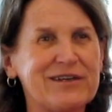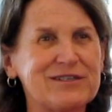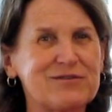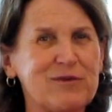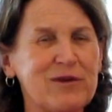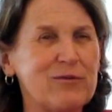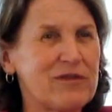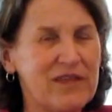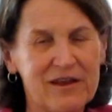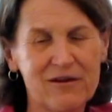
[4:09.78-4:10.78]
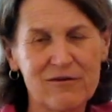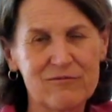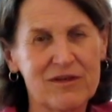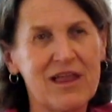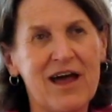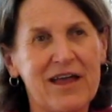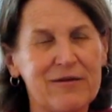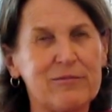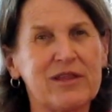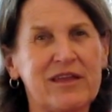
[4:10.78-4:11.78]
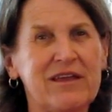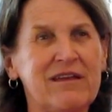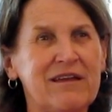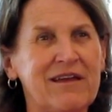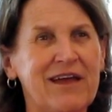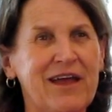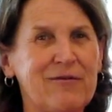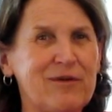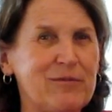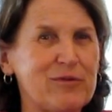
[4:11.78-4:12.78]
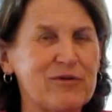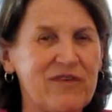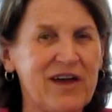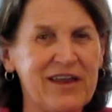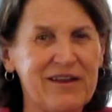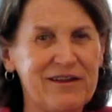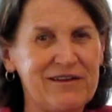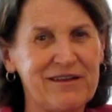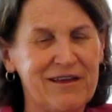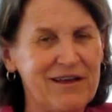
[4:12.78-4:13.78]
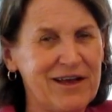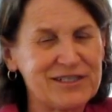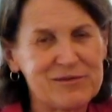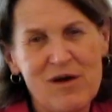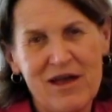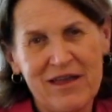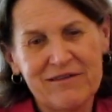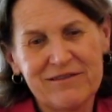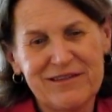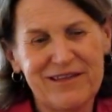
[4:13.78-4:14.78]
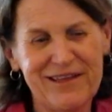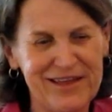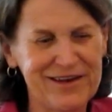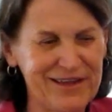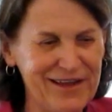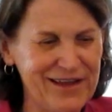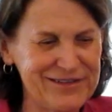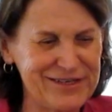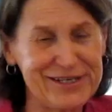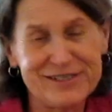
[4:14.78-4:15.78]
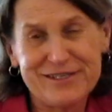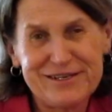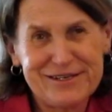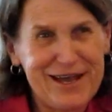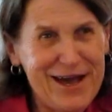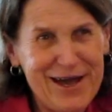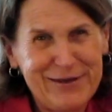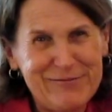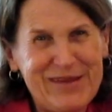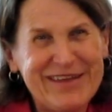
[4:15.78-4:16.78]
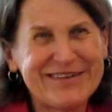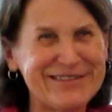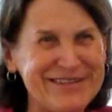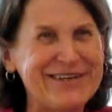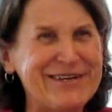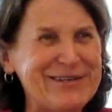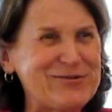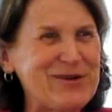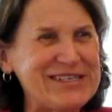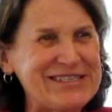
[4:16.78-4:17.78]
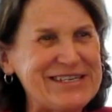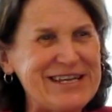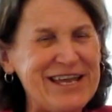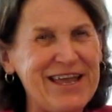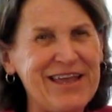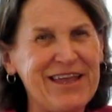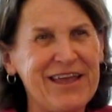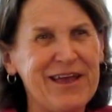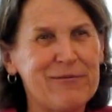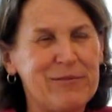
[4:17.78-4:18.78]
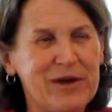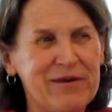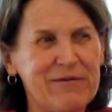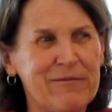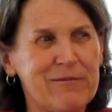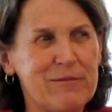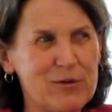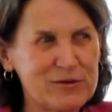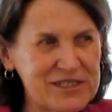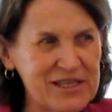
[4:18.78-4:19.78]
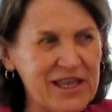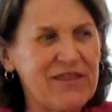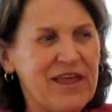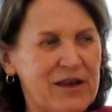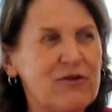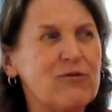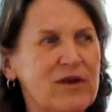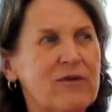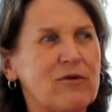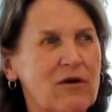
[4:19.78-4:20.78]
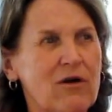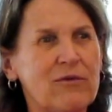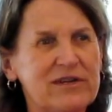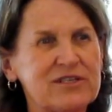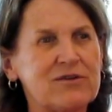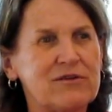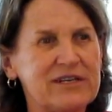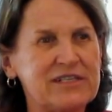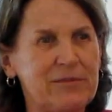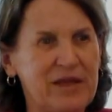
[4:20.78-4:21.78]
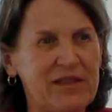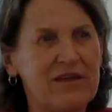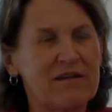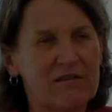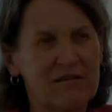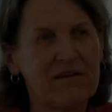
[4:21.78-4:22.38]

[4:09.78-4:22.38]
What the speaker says: because we were there reliably, and we provided a smile and a decent hot meal twice a day, but mostly they knew we were always going to be there.